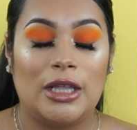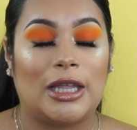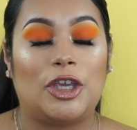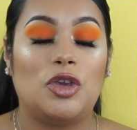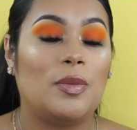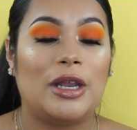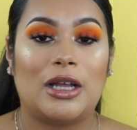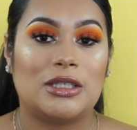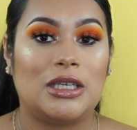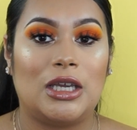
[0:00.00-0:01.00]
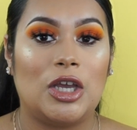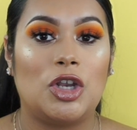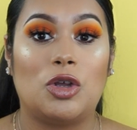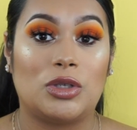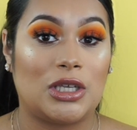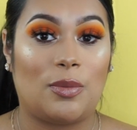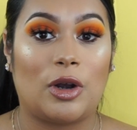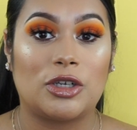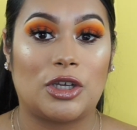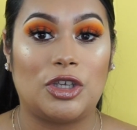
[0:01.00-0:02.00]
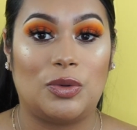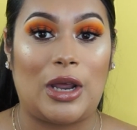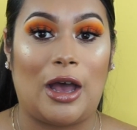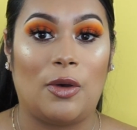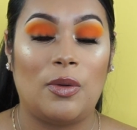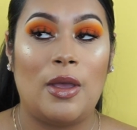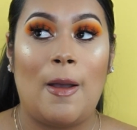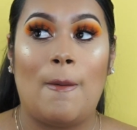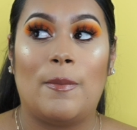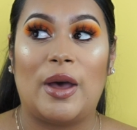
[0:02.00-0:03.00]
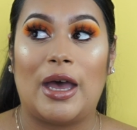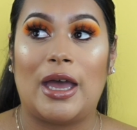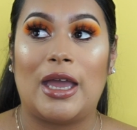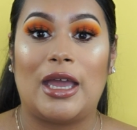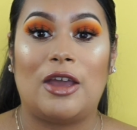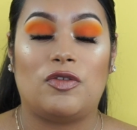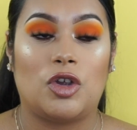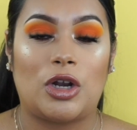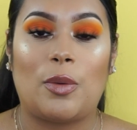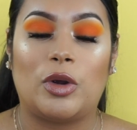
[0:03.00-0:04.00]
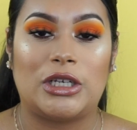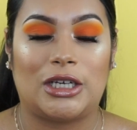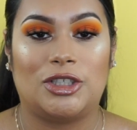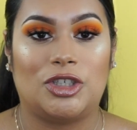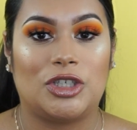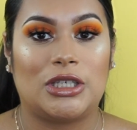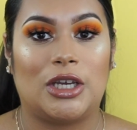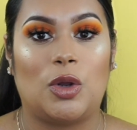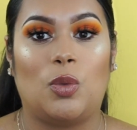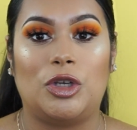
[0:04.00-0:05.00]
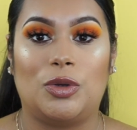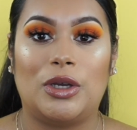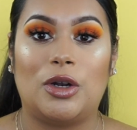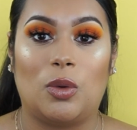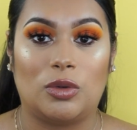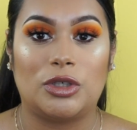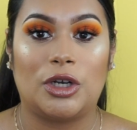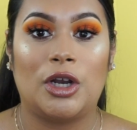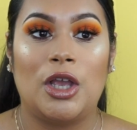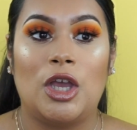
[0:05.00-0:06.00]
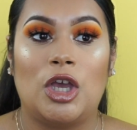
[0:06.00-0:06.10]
Like, you may not see no sun marks on you now, but if you're not protecting your skin, when you get older,